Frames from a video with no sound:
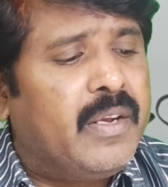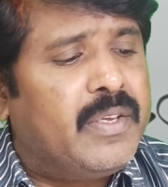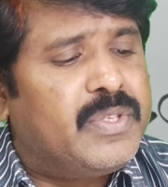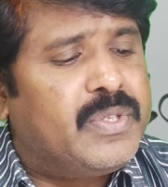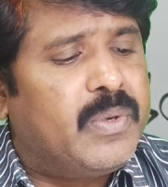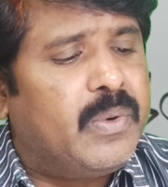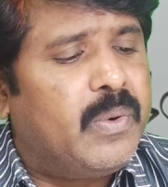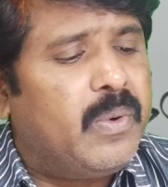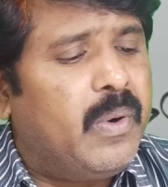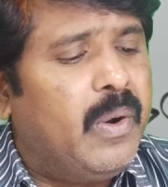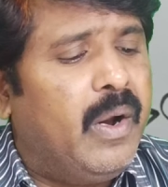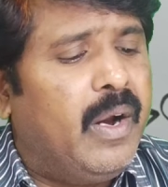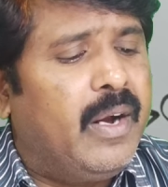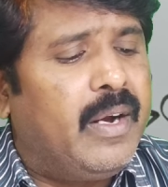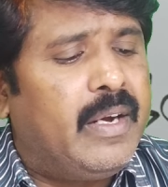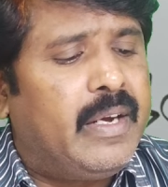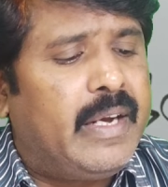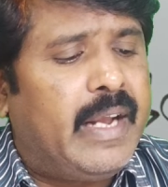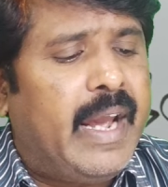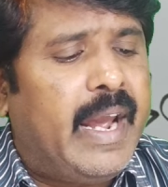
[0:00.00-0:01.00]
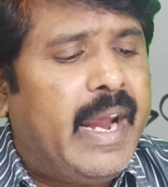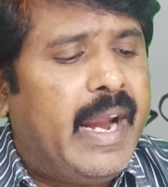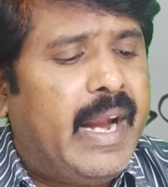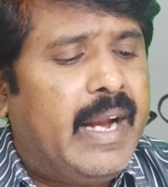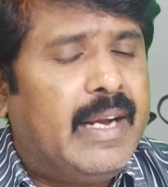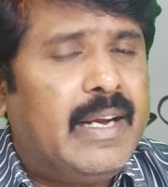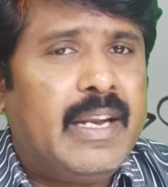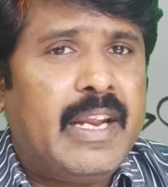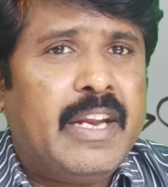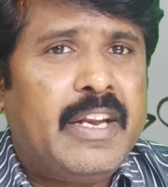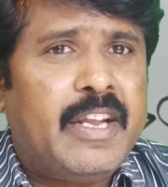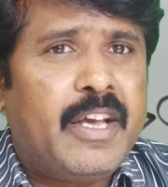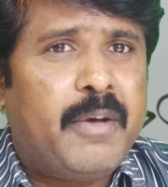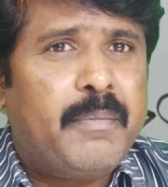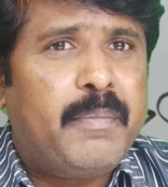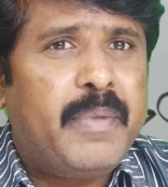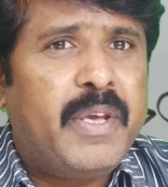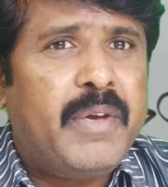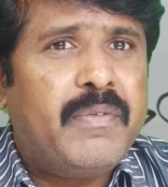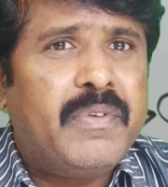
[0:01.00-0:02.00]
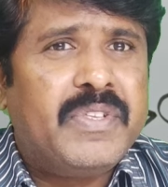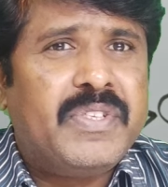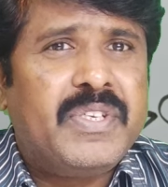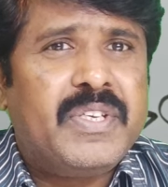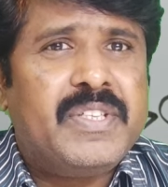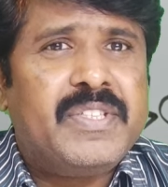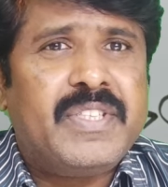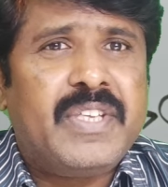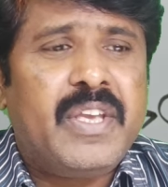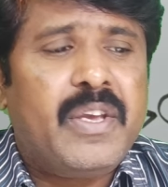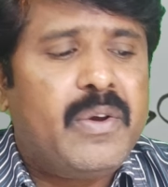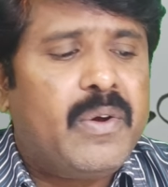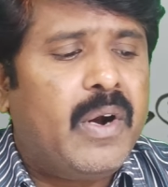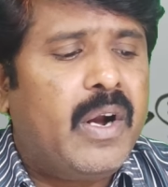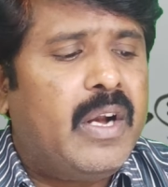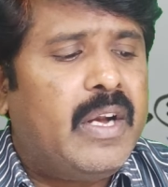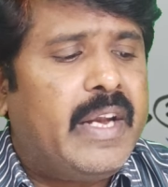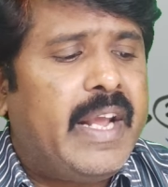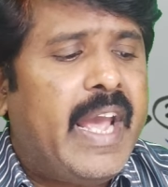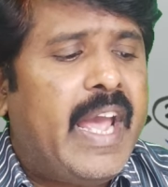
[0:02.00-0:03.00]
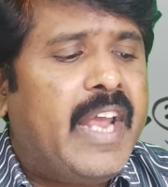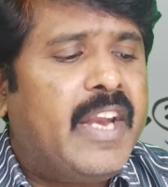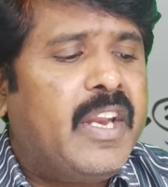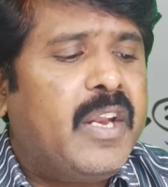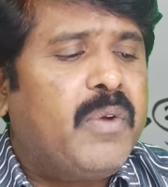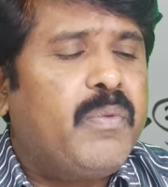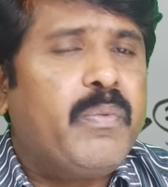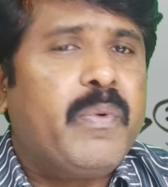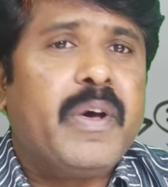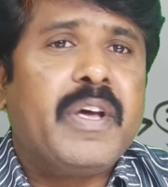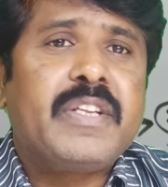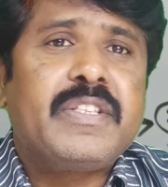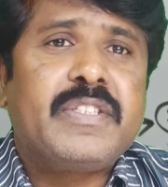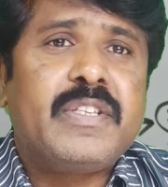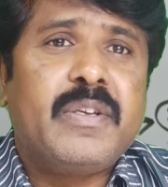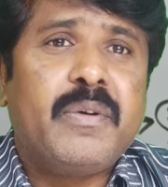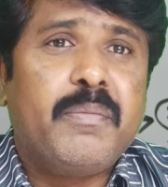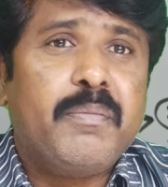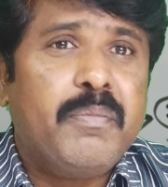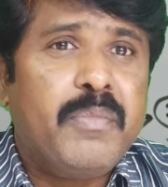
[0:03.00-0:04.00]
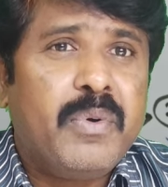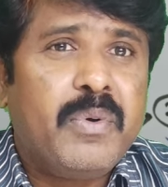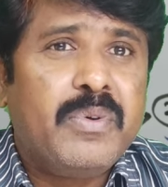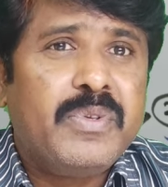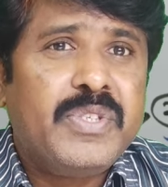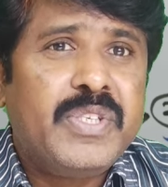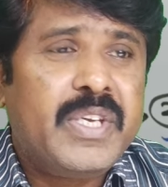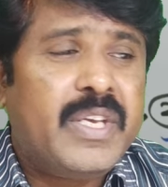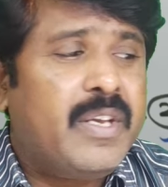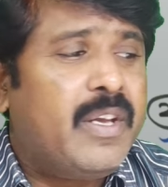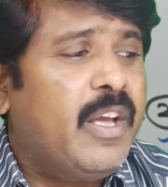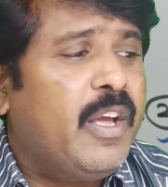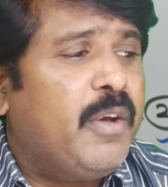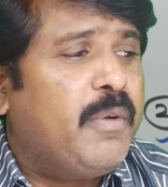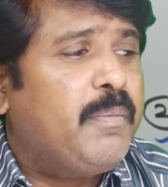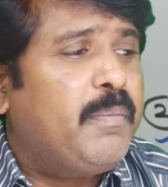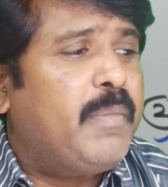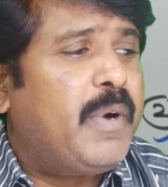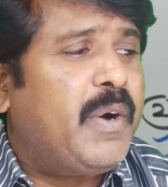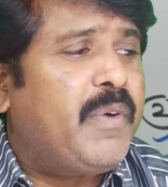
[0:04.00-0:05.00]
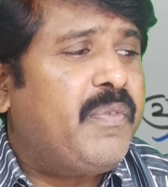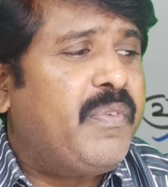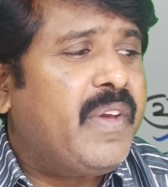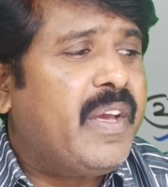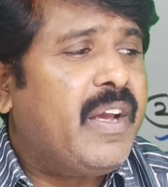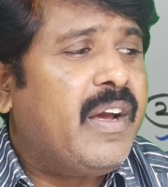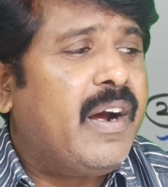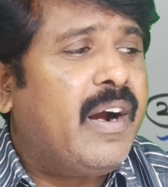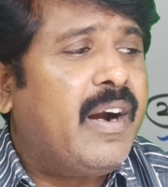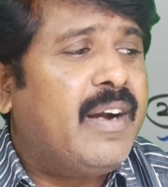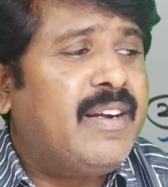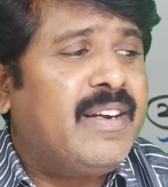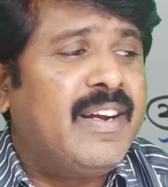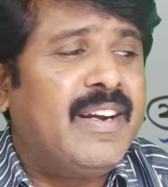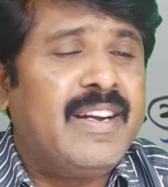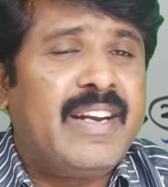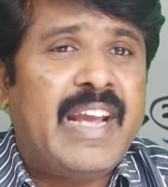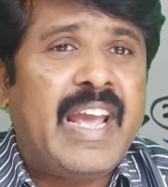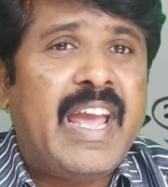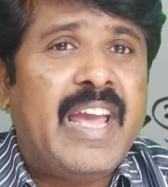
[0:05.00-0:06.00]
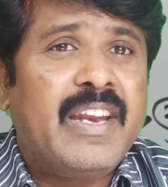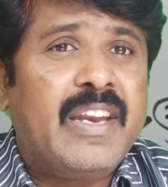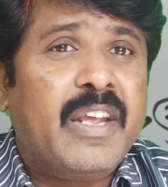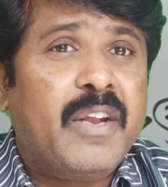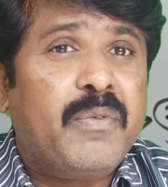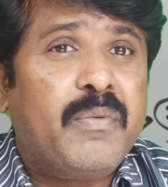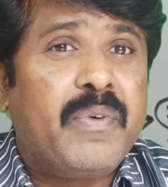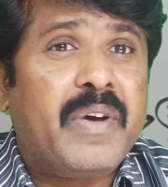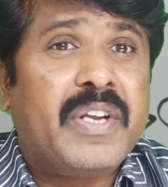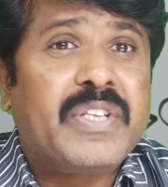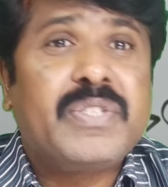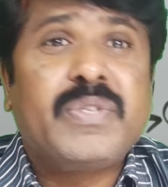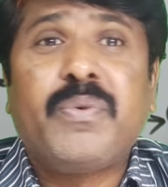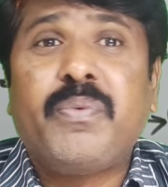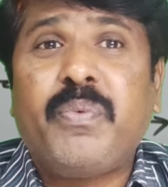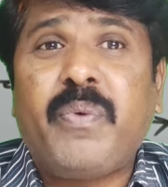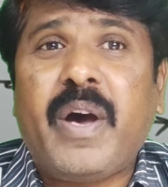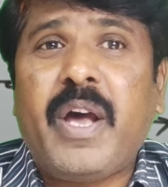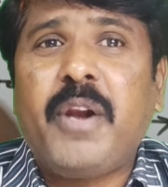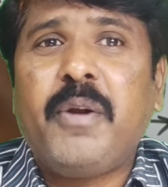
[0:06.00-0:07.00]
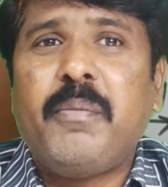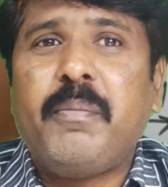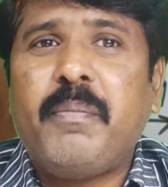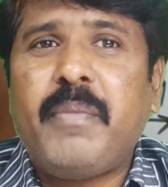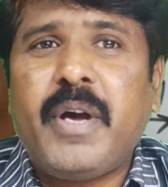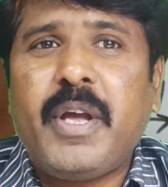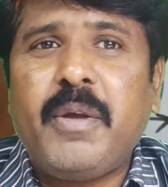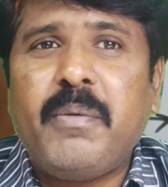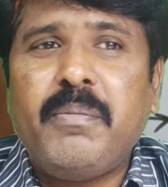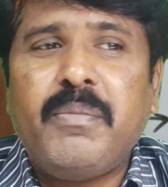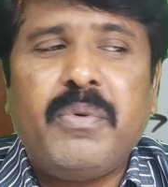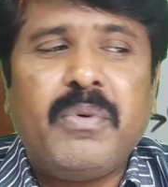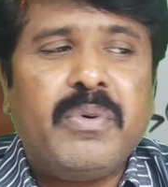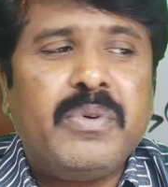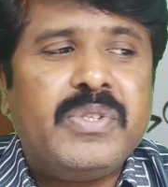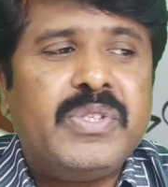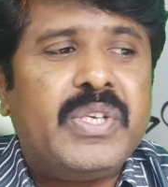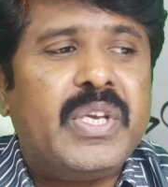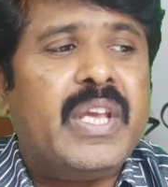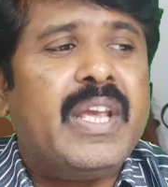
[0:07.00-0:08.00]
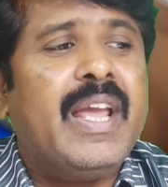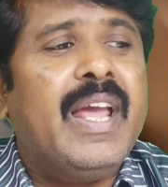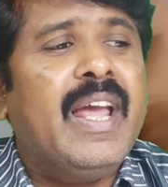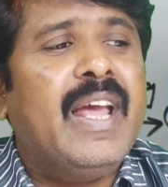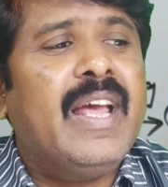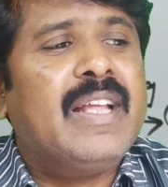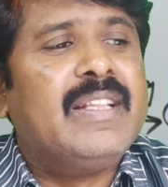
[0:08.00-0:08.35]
so tan theta b, which is equal tan inverse mu g, but we got tan inverse 1 by mu g.